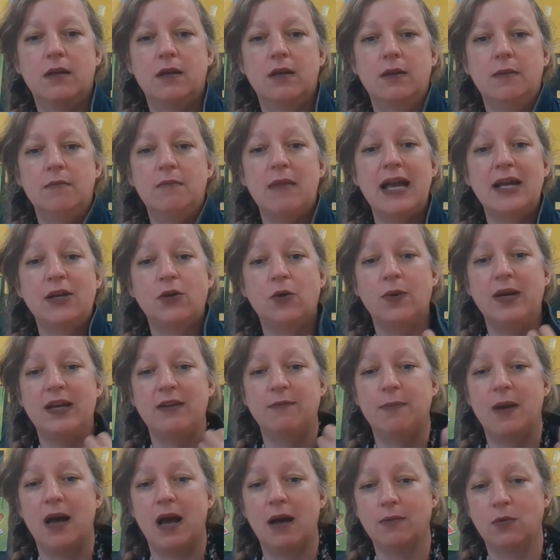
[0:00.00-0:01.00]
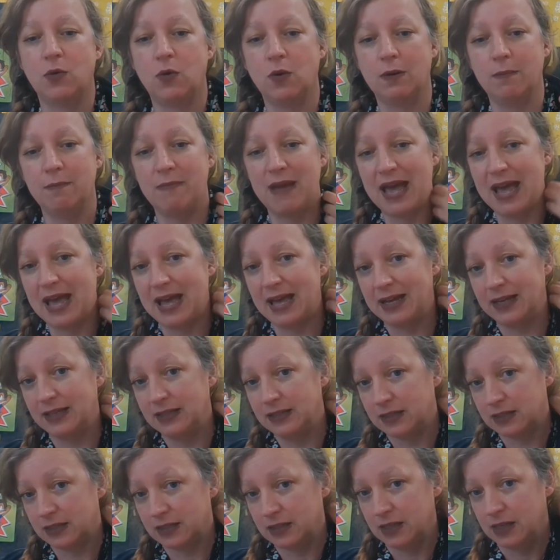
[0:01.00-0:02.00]
microwave popcorn
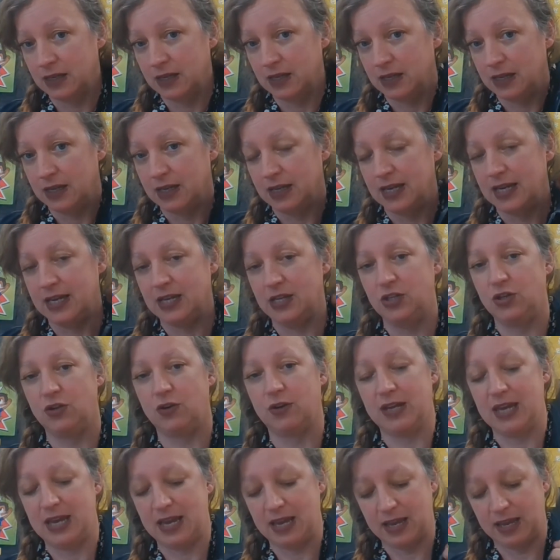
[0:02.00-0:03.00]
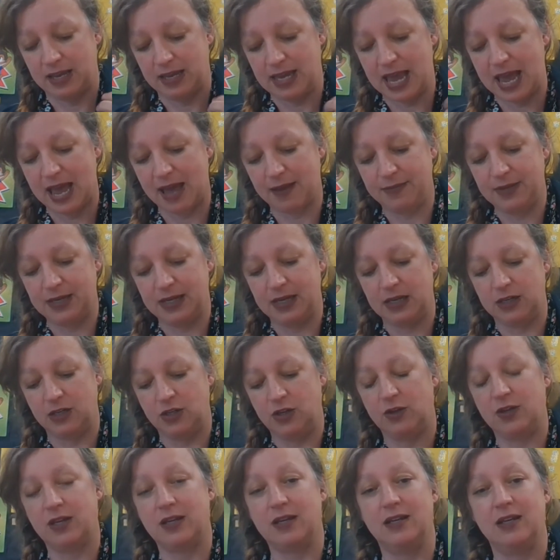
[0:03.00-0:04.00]
bags in your cabinet,
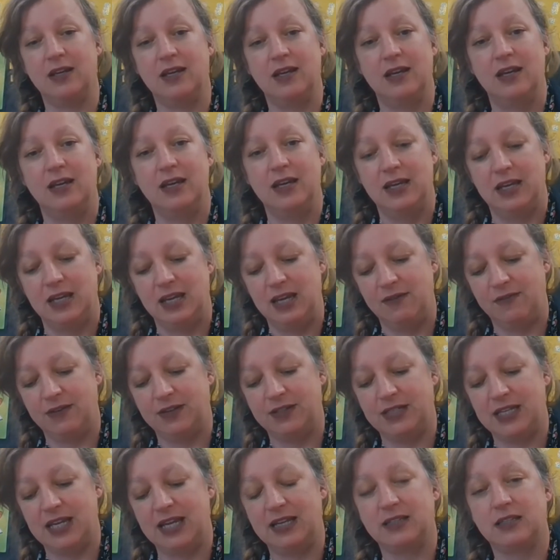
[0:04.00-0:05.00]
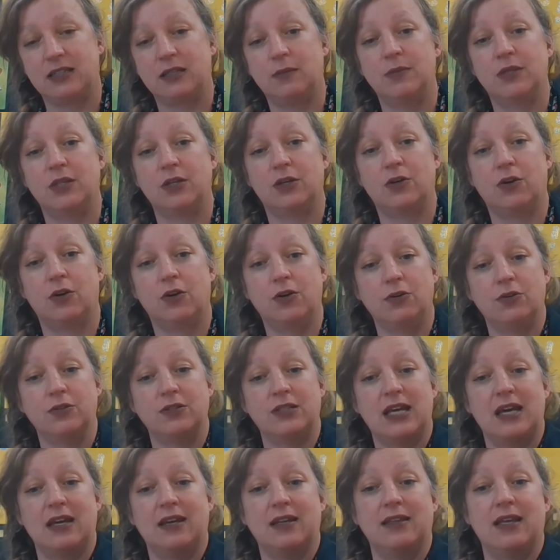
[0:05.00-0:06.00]
you can even take some of the
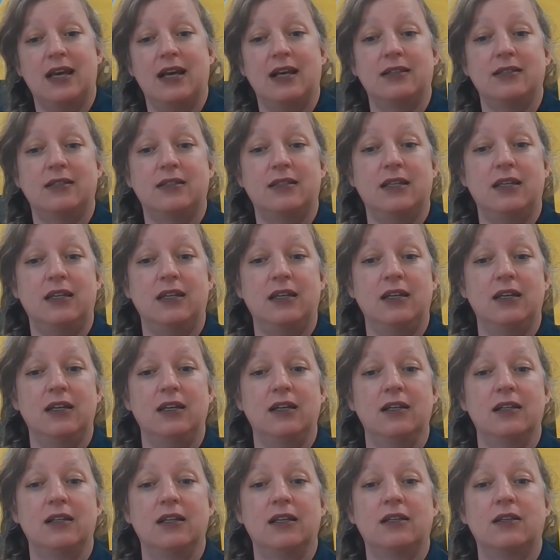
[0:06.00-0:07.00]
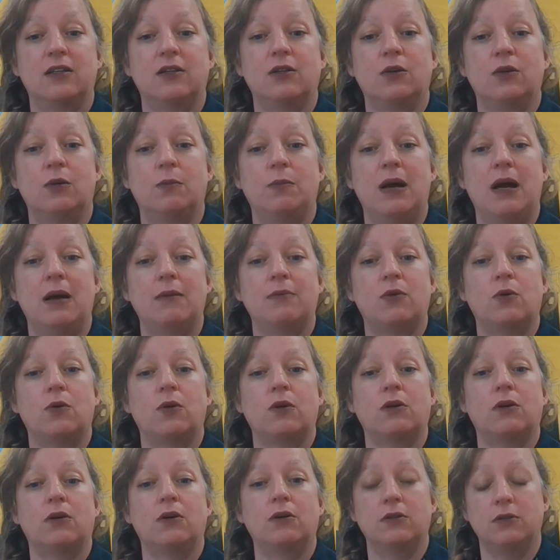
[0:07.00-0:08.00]
kernels out of that. See, like the little popcorn
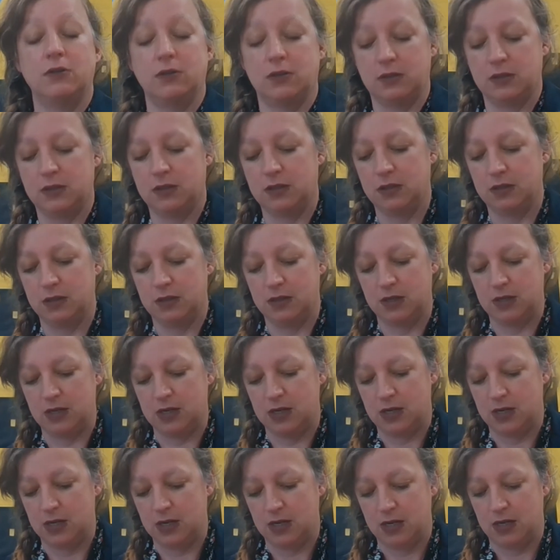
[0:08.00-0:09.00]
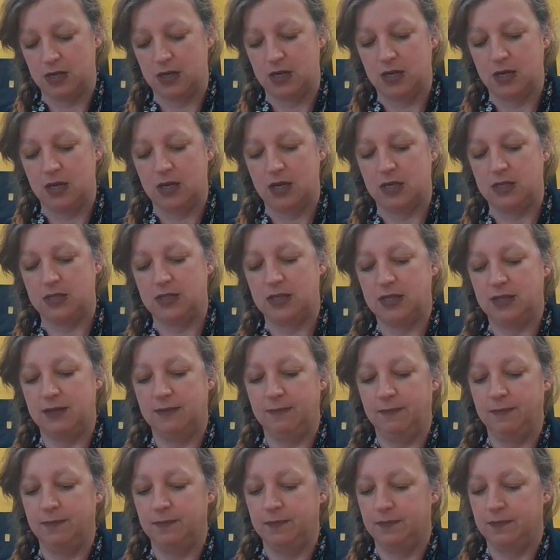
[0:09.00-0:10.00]
kernels. And then
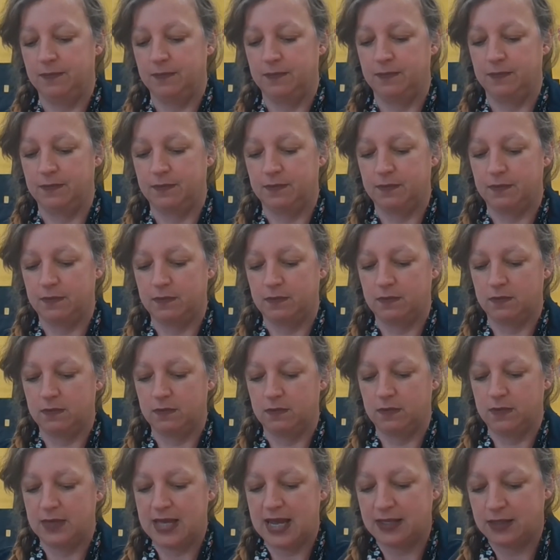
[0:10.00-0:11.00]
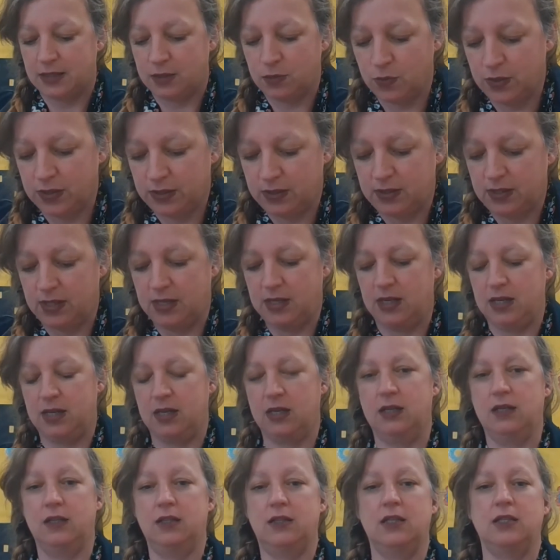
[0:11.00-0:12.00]
that's what's
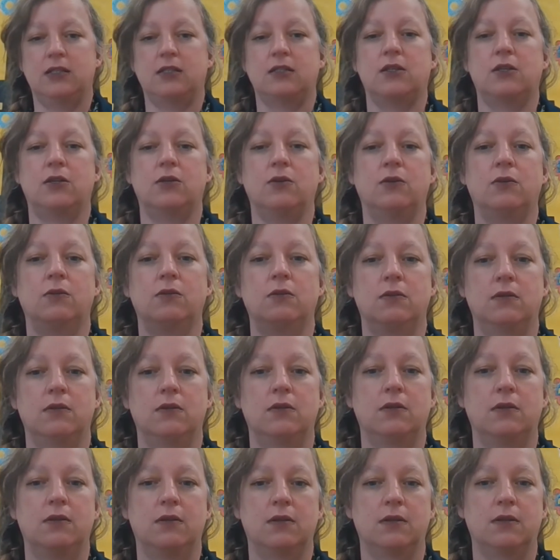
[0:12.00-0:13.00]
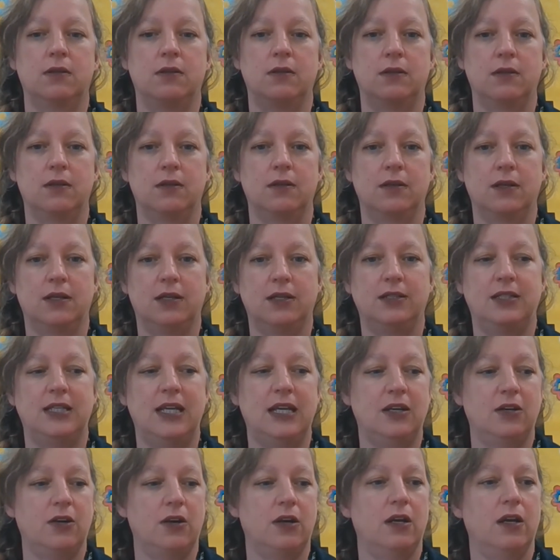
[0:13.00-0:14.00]
in this little
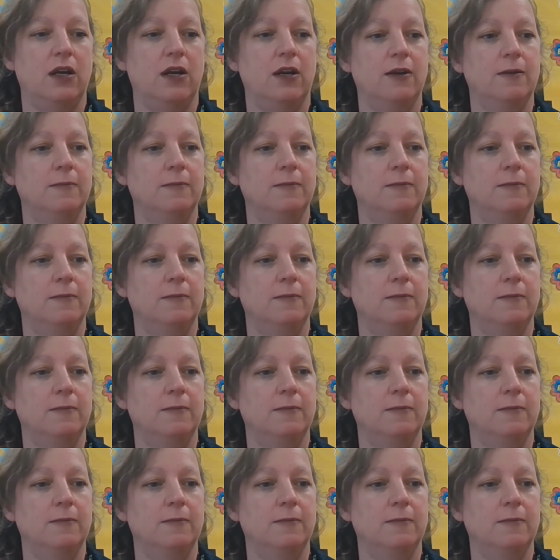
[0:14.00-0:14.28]
container here.